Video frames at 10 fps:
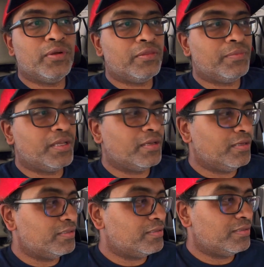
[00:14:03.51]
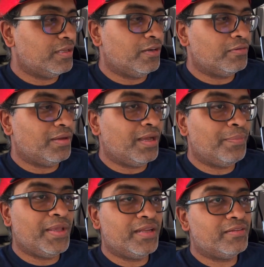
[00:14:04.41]
with, because, you know, I
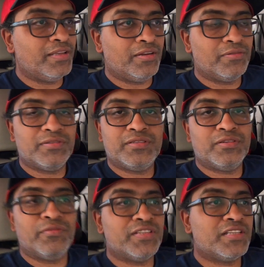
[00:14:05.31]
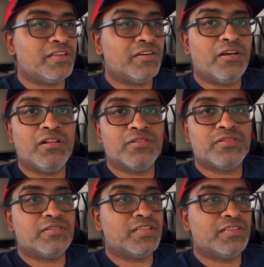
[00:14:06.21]
paid, you know, over
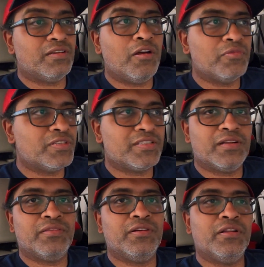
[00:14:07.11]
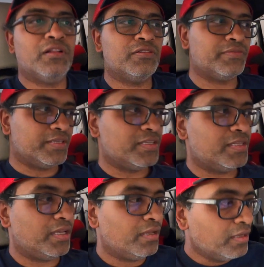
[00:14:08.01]
$600, almost $630 for this
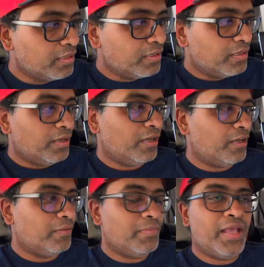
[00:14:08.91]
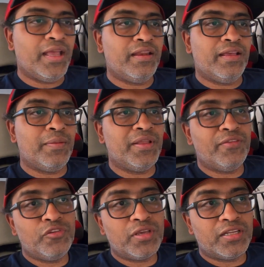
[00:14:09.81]
thing. And I mean,
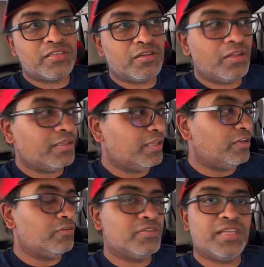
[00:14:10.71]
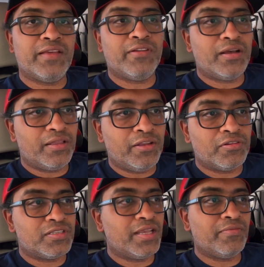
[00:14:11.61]
if you can install it, then you'd save, you
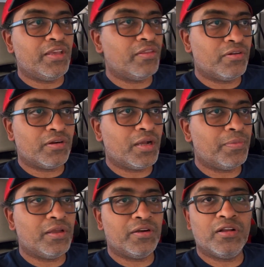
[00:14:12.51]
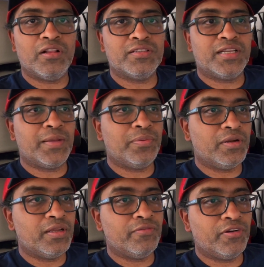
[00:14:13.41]
know, save the other couple $100 that I
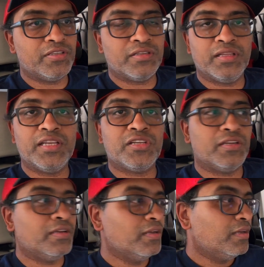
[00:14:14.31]
put in for installation.